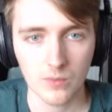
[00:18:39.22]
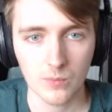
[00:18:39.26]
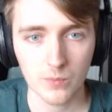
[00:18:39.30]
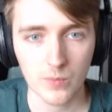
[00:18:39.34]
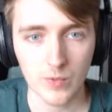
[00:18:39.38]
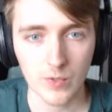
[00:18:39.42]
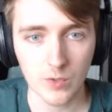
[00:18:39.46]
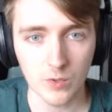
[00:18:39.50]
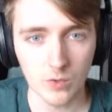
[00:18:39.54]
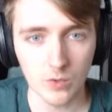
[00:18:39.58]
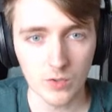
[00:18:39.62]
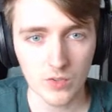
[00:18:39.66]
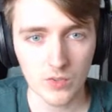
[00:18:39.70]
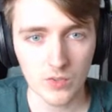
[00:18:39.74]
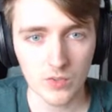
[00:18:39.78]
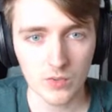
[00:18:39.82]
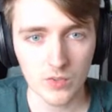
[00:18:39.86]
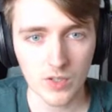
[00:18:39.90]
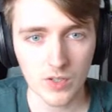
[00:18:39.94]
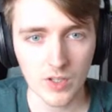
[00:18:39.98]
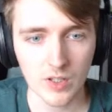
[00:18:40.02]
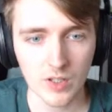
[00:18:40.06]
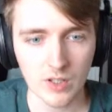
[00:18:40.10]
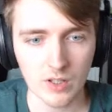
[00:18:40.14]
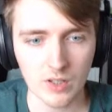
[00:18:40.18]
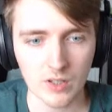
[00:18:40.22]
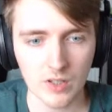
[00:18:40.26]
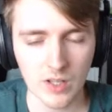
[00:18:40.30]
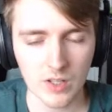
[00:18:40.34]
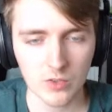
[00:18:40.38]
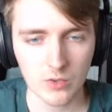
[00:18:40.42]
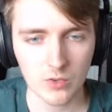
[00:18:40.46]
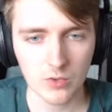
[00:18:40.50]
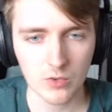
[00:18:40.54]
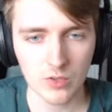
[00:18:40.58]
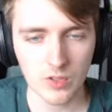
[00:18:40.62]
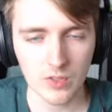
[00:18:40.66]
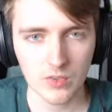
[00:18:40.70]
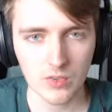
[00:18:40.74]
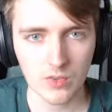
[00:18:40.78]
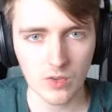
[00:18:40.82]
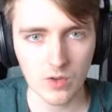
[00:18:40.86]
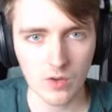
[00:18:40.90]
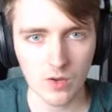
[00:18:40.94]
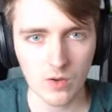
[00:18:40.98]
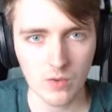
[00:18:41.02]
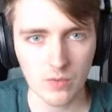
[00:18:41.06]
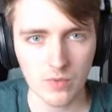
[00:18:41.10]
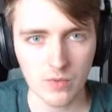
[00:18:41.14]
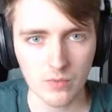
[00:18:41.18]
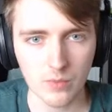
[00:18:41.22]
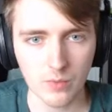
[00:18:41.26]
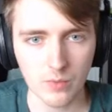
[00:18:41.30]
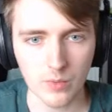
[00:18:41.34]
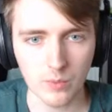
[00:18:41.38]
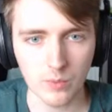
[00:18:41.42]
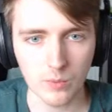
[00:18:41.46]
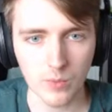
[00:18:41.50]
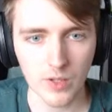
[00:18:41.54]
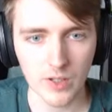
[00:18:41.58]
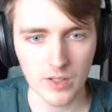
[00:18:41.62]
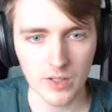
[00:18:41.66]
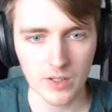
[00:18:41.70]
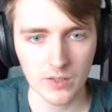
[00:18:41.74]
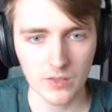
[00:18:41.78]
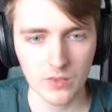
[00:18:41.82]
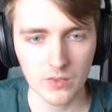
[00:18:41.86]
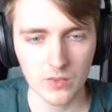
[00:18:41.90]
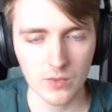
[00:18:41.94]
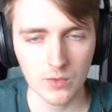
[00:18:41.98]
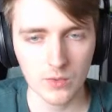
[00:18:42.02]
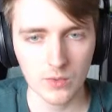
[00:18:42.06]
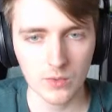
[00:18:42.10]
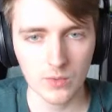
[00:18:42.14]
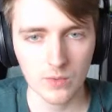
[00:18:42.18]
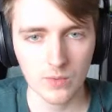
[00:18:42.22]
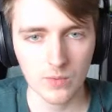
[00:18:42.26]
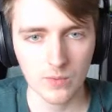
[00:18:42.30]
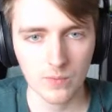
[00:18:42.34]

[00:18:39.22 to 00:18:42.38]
could also turn the Naturalist off if we wanted to.